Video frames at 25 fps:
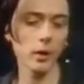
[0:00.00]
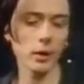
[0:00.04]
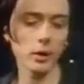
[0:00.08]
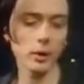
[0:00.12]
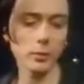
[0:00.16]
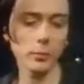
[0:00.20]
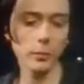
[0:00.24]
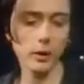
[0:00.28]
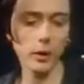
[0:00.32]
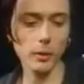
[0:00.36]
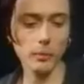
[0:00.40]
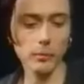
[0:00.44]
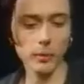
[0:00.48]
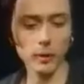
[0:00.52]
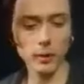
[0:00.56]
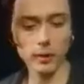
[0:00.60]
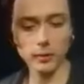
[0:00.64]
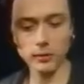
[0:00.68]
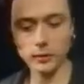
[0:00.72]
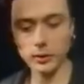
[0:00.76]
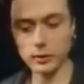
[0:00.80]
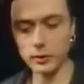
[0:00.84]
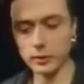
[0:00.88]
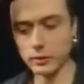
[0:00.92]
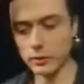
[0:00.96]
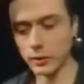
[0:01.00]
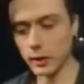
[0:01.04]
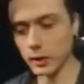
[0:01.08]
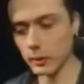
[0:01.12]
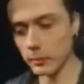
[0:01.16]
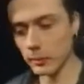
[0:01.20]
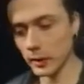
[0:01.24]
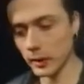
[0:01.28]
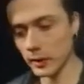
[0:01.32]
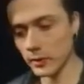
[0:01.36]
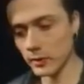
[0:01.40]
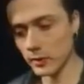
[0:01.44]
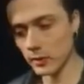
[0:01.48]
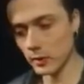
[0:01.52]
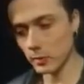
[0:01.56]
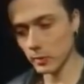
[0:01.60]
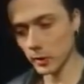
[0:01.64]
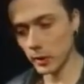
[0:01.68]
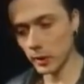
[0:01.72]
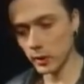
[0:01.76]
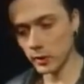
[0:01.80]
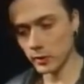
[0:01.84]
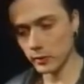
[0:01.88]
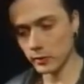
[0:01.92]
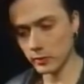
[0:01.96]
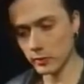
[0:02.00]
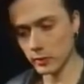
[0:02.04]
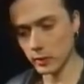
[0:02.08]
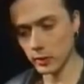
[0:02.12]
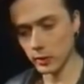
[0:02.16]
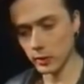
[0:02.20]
occupied by just great bands in the past,